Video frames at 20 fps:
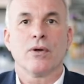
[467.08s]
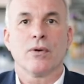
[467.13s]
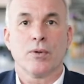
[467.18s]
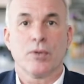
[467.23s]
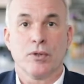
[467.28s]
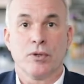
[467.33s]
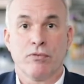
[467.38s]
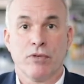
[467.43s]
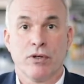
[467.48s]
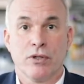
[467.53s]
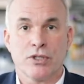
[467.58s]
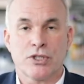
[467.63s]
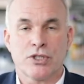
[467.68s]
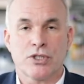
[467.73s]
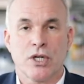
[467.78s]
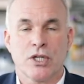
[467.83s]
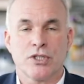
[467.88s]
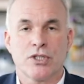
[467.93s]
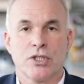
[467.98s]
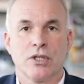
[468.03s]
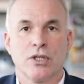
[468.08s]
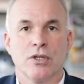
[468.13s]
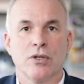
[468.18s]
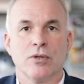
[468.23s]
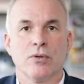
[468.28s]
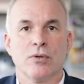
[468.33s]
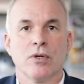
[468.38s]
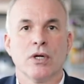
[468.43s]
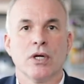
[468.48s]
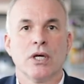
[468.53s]
or you feel is judging
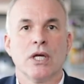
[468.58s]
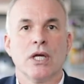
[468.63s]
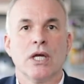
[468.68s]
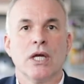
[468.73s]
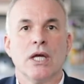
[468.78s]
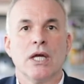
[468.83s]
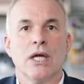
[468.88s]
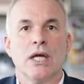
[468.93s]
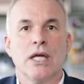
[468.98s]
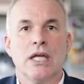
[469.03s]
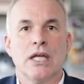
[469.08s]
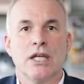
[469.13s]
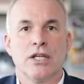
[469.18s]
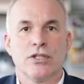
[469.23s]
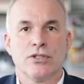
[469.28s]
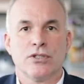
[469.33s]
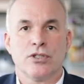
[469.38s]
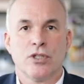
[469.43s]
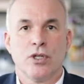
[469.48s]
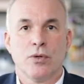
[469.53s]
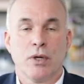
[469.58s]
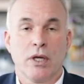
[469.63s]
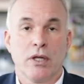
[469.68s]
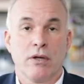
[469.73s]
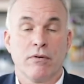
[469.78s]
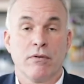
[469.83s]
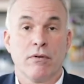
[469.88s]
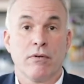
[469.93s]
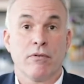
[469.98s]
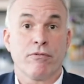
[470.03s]
you is doing
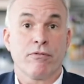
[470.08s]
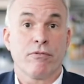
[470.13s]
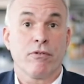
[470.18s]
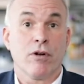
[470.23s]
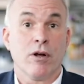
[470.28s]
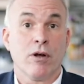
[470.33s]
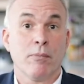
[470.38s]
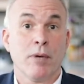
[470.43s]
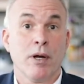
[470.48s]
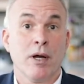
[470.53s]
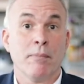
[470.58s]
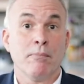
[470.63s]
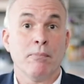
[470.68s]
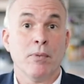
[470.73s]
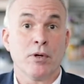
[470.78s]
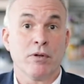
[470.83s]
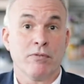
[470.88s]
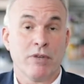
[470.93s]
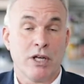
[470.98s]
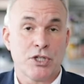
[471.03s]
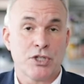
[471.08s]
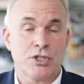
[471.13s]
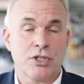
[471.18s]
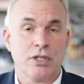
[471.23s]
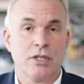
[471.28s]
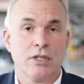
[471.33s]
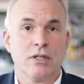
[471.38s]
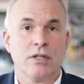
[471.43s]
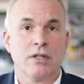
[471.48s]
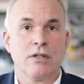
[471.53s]
it from a
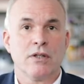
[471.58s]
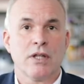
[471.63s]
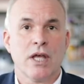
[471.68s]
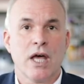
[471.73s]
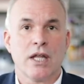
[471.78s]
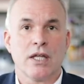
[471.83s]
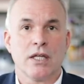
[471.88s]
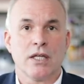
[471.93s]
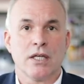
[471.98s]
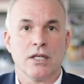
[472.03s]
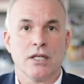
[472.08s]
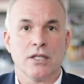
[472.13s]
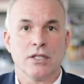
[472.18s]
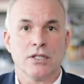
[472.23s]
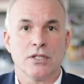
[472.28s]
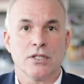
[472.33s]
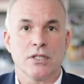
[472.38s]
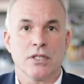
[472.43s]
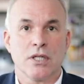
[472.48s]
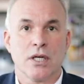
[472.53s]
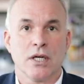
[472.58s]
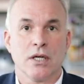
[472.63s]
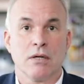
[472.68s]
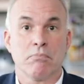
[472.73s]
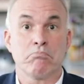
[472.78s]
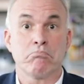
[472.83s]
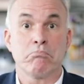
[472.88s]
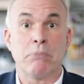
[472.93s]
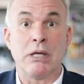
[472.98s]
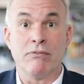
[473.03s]
motivation that is
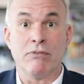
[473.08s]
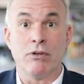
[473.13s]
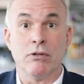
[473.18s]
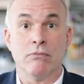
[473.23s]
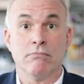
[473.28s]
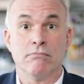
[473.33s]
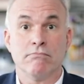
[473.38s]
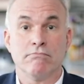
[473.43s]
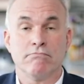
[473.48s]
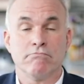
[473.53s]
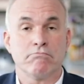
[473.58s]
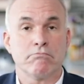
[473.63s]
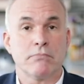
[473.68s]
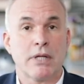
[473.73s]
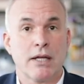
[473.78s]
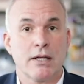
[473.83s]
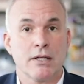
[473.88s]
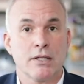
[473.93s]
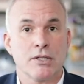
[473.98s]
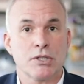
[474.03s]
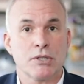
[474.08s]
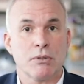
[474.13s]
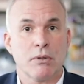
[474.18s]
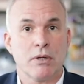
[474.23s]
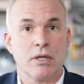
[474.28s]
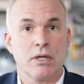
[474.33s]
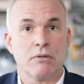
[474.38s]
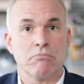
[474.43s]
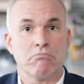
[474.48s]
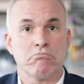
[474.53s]
evil, that is
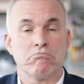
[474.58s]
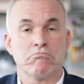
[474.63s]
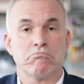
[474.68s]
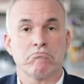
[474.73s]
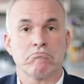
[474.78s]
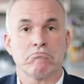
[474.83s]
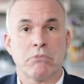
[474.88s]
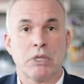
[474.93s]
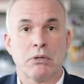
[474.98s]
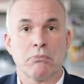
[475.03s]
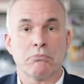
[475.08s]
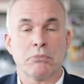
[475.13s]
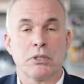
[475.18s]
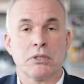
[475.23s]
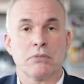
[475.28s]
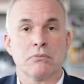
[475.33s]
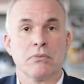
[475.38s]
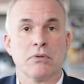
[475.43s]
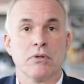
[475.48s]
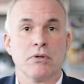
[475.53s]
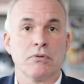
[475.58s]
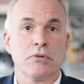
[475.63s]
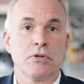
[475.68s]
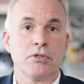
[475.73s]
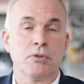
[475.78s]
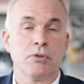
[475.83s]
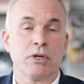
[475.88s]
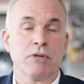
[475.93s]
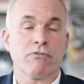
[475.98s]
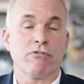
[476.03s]
in, you know, they're
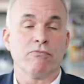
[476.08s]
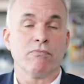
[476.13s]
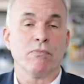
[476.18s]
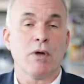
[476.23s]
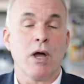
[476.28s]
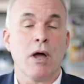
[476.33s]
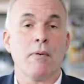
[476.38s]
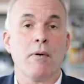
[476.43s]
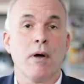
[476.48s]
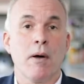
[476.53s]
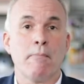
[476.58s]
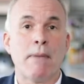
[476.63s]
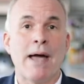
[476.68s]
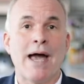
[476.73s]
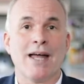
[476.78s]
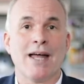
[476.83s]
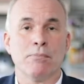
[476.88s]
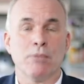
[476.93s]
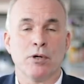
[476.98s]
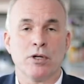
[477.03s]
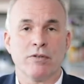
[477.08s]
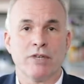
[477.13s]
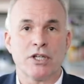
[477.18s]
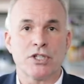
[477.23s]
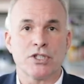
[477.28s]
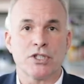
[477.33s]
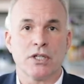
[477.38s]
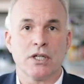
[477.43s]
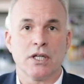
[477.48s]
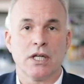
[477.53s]
doing it from a bad
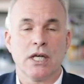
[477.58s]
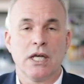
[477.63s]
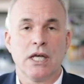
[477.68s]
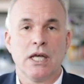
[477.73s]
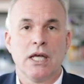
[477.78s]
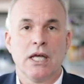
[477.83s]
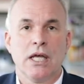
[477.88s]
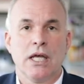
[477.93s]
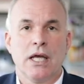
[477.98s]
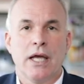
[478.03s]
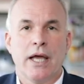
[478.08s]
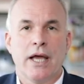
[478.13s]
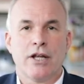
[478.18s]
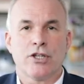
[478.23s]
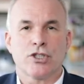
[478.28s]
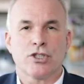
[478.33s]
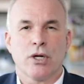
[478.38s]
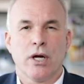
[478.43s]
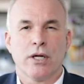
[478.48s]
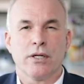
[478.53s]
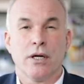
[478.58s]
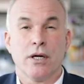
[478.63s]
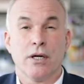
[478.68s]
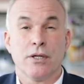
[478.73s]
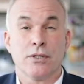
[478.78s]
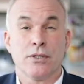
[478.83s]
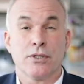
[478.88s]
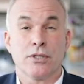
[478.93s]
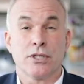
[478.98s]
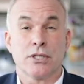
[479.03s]
motivation, and try to
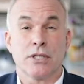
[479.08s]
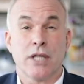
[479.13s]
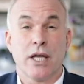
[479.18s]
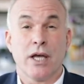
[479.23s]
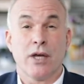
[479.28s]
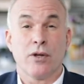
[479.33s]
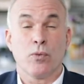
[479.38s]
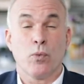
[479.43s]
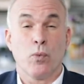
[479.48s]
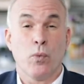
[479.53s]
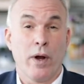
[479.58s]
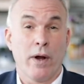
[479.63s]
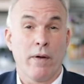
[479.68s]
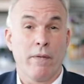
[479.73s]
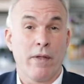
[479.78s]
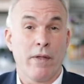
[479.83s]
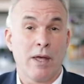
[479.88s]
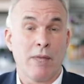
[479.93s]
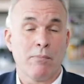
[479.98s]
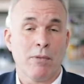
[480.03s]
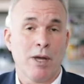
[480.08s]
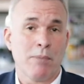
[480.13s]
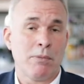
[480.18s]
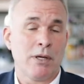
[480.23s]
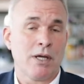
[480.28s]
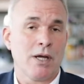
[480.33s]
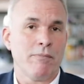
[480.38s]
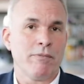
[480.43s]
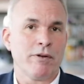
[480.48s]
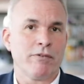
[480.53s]
understand where they might be
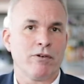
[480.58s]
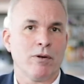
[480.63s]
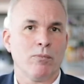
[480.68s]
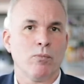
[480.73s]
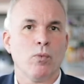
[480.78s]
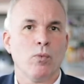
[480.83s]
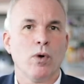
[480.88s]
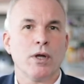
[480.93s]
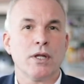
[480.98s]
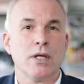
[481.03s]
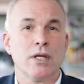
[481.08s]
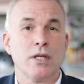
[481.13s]
coming from. What